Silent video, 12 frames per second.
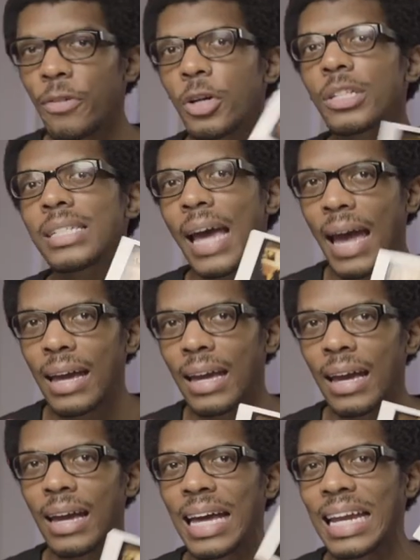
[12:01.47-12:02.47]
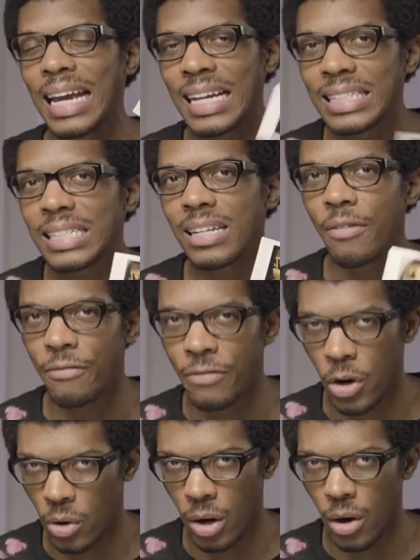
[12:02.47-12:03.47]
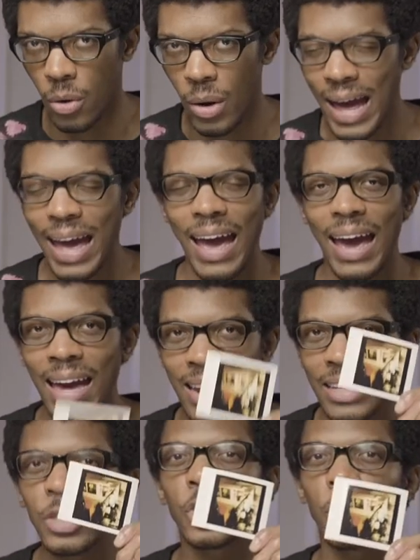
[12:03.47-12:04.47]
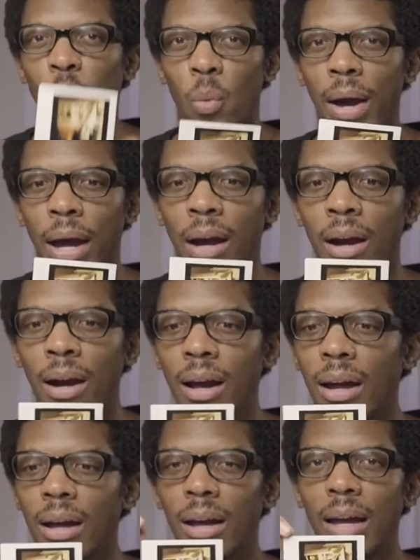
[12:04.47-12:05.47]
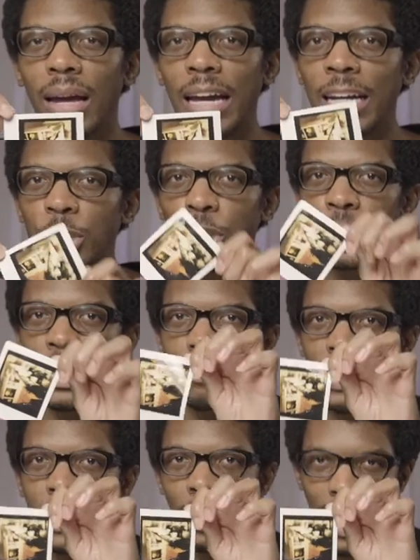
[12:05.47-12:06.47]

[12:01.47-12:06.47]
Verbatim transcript: if you're taking an instant photo and it's square, it should be